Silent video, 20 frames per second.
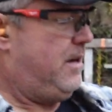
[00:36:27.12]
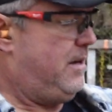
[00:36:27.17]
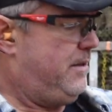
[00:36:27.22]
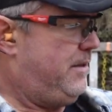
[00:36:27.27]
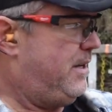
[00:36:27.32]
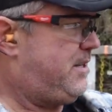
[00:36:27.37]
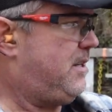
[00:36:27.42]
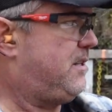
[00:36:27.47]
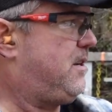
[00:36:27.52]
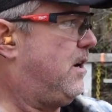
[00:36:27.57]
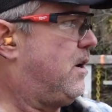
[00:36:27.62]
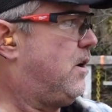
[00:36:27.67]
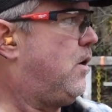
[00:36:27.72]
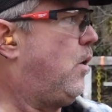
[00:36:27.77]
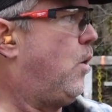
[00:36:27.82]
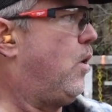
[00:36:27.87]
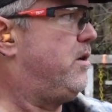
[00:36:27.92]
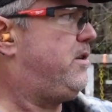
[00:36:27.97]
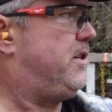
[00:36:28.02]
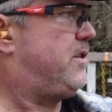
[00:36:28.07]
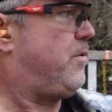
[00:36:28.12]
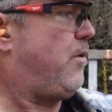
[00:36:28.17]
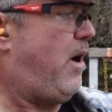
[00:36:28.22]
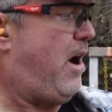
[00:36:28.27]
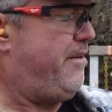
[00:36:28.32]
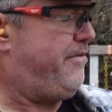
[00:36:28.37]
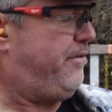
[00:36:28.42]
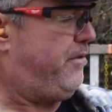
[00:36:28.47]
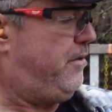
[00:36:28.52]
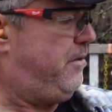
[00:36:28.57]
this is a gorgeous
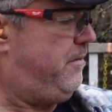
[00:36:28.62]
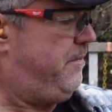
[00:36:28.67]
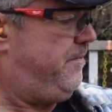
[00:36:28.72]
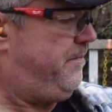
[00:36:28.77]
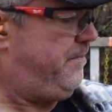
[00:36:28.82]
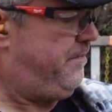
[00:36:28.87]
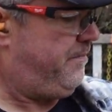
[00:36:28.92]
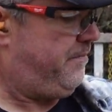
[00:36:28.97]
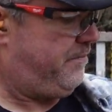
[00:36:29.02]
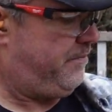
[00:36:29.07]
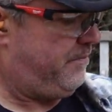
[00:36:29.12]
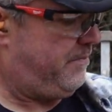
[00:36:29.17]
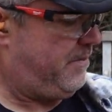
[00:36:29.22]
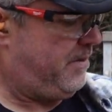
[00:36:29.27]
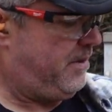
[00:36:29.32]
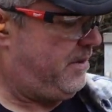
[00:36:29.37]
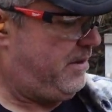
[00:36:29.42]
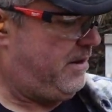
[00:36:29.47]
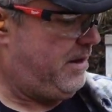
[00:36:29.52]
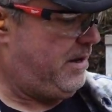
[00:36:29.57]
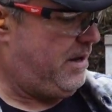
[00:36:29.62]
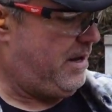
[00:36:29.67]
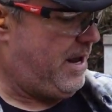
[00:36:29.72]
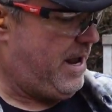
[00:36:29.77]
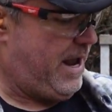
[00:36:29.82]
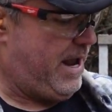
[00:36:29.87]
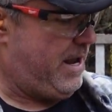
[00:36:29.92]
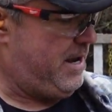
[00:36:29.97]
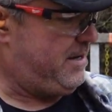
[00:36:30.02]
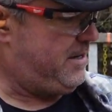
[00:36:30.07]
rifle,
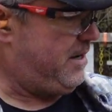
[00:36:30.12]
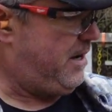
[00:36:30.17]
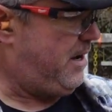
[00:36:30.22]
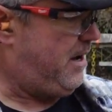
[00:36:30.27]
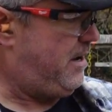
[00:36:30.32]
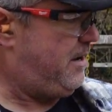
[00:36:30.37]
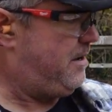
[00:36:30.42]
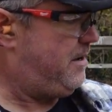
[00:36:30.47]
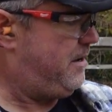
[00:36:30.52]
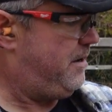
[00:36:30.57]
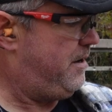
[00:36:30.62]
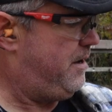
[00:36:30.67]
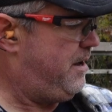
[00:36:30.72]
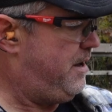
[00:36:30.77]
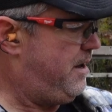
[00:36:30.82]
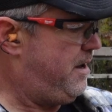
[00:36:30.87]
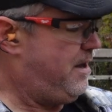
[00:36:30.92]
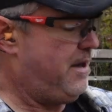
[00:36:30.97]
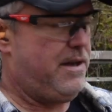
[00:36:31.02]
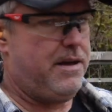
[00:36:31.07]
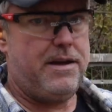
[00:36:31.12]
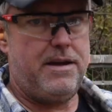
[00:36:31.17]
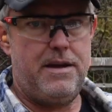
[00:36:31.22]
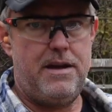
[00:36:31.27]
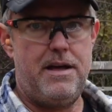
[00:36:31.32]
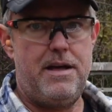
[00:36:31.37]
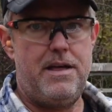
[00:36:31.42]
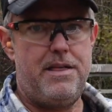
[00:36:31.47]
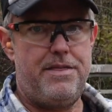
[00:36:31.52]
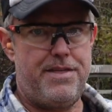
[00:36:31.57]
and
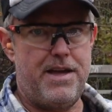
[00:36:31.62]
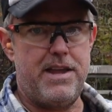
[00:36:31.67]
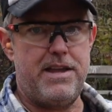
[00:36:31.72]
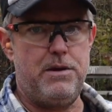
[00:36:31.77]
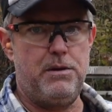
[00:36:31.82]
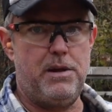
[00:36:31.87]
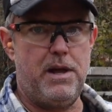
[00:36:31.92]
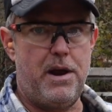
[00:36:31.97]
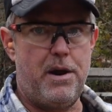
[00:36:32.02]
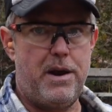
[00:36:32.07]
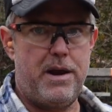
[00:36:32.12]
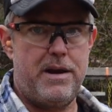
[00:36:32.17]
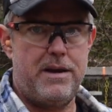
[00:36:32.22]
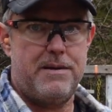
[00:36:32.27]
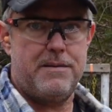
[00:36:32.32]
thank you, Larry.